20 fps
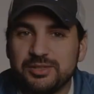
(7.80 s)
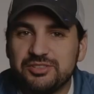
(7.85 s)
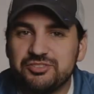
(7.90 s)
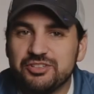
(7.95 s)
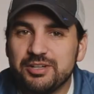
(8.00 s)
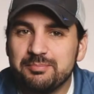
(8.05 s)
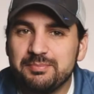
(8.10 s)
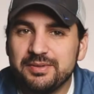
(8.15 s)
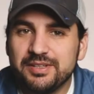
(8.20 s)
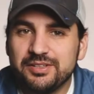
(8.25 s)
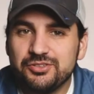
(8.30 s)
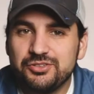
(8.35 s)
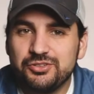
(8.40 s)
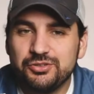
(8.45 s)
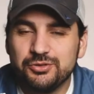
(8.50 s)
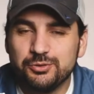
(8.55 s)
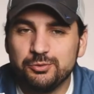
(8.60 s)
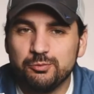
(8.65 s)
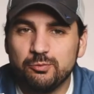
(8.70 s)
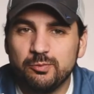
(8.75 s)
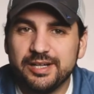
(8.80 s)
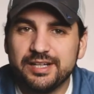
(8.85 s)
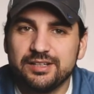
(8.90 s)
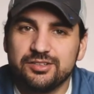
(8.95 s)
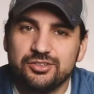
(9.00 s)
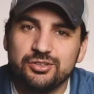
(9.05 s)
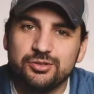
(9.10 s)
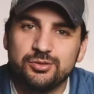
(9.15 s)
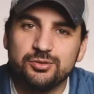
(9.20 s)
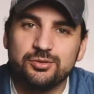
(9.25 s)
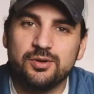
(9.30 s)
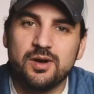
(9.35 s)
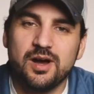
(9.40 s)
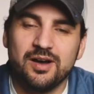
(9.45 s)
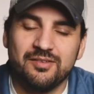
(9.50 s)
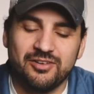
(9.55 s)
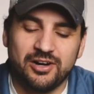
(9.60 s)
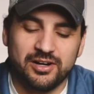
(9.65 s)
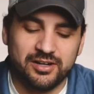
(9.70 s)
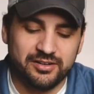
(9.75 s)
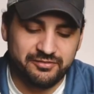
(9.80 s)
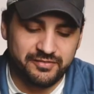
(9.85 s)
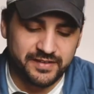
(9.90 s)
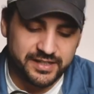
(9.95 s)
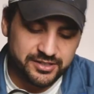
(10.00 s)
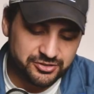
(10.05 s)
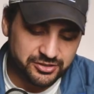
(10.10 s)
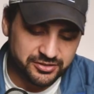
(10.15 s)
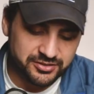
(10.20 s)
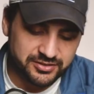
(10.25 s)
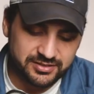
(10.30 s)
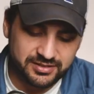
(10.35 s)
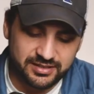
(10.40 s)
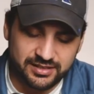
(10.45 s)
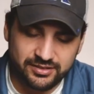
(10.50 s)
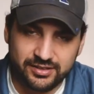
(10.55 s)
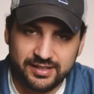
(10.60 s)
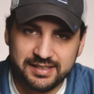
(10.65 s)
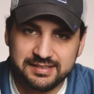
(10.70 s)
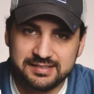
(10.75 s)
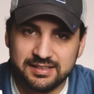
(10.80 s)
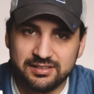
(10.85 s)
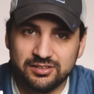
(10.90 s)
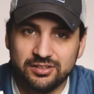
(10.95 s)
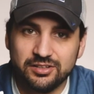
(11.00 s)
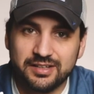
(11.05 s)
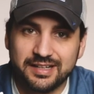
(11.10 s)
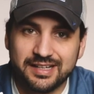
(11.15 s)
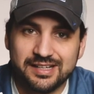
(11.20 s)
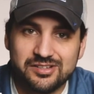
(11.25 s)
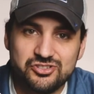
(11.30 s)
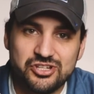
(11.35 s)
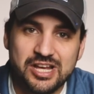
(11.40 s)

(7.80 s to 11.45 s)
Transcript: we jump into week two of our Ephesians series and look at